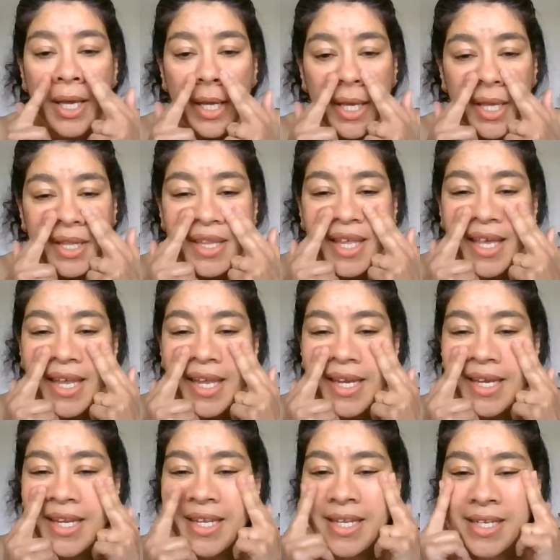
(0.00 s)
and
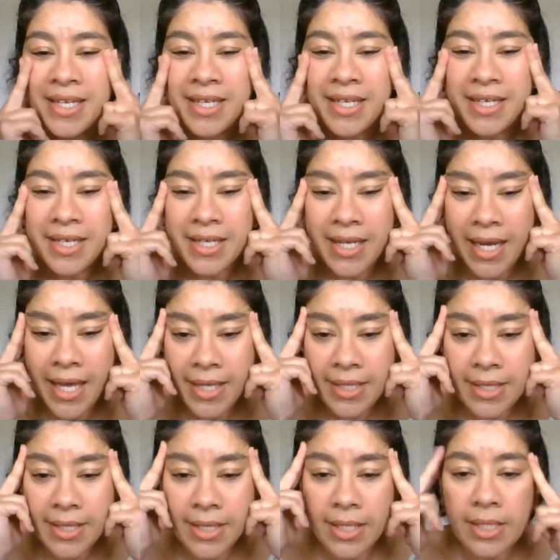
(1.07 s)
then here like
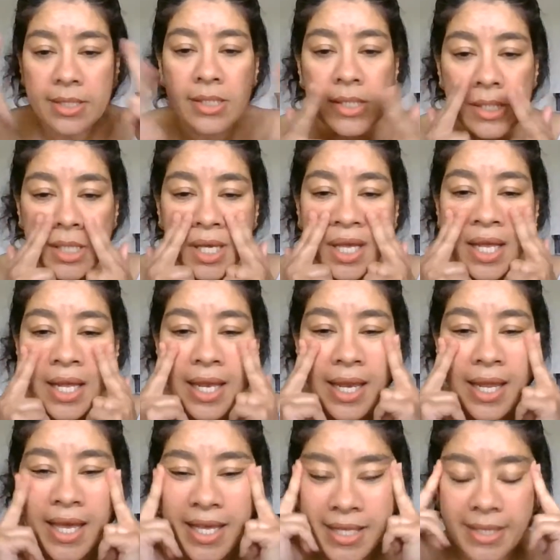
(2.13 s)
this,
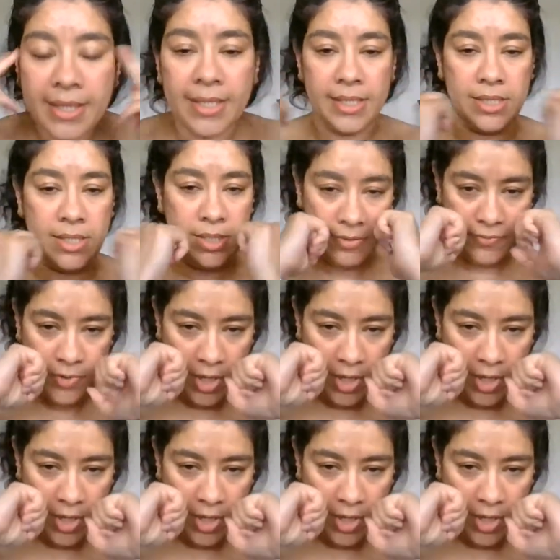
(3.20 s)
like this. If